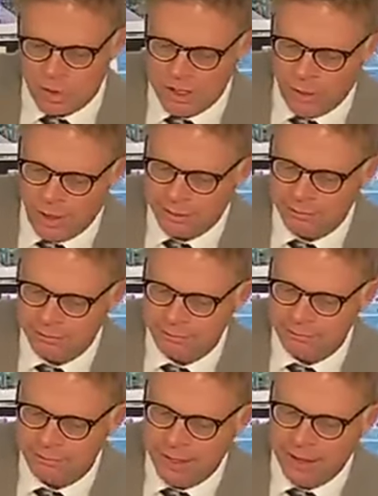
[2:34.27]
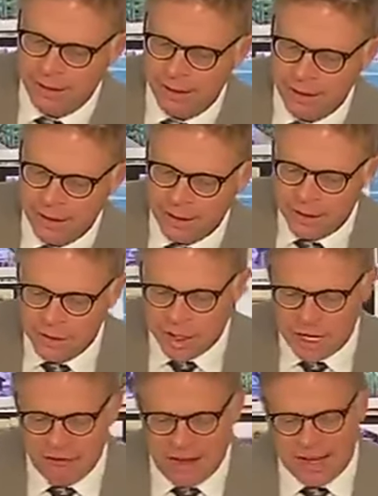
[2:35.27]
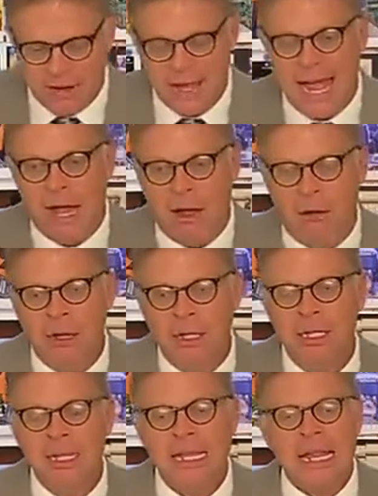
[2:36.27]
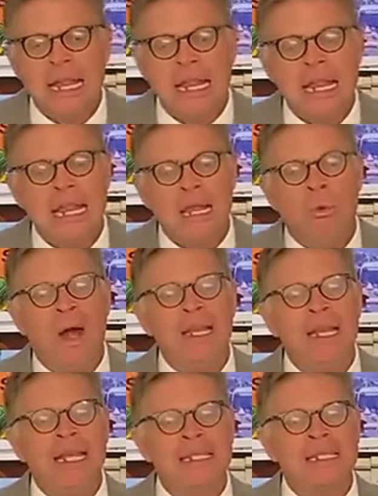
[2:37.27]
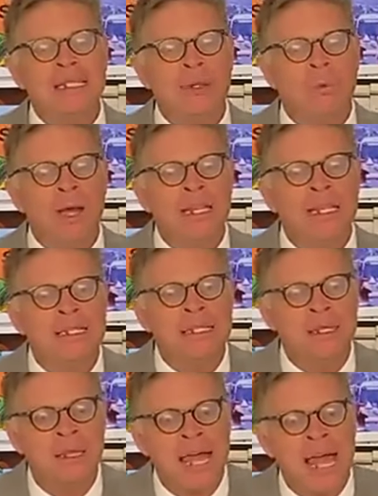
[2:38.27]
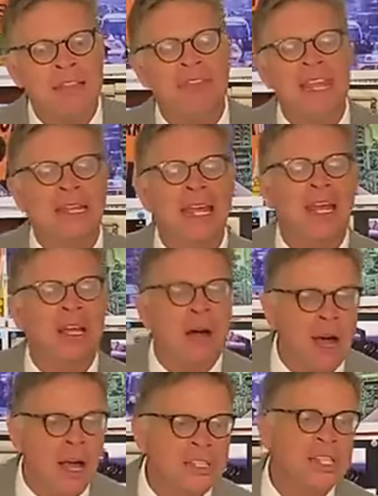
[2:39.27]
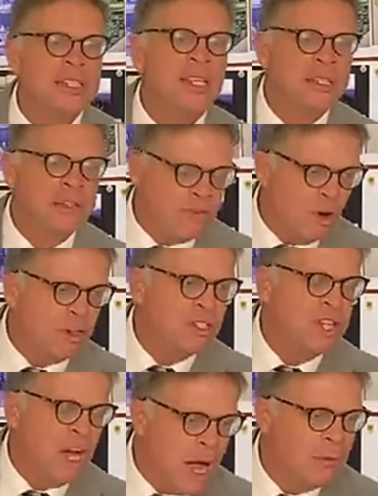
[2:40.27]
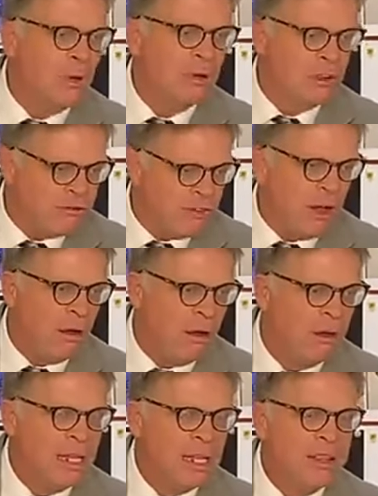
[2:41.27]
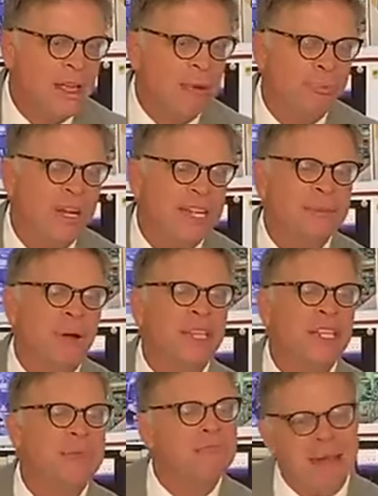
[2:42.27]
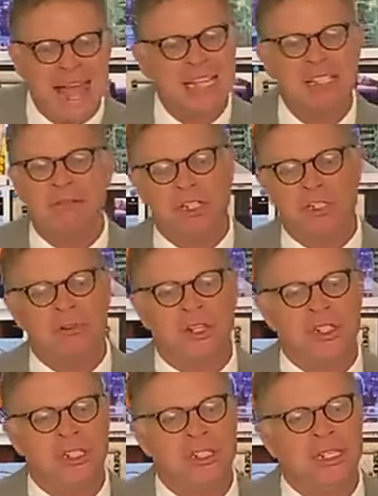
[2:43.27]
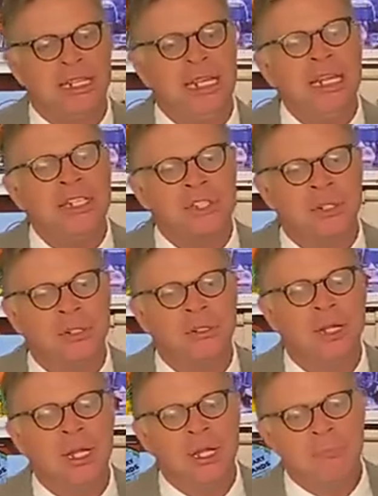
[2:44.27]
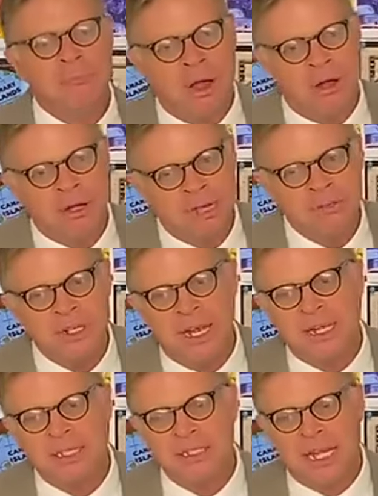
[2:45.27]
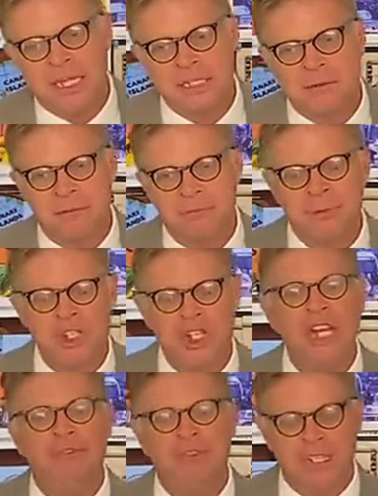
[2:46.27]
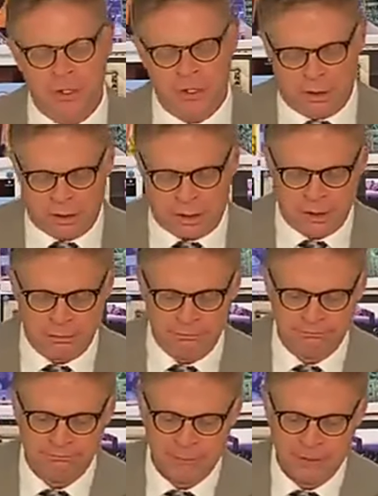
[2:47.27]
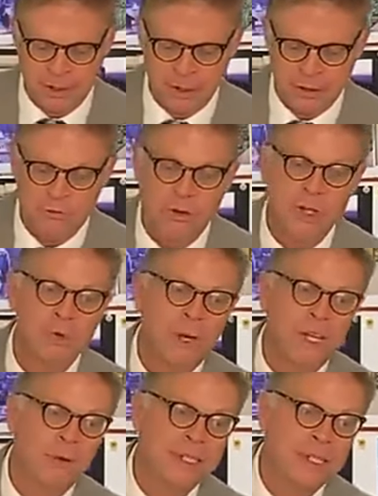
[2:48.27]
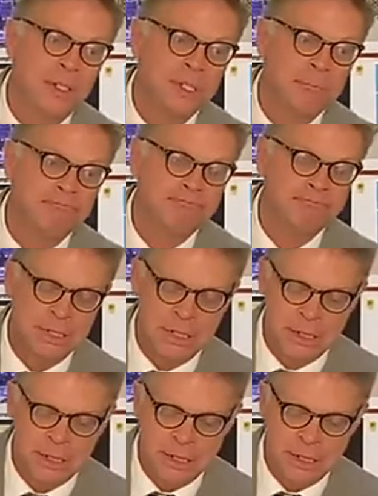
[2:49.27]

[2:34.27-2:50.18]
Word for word: Verse twenty-one. You're going to find out how. What is, what is that thing that causes the first domino to fall that brings about this massive destruction to the eastern part of the United States, chiefly New York? Verse twenty-one tells you.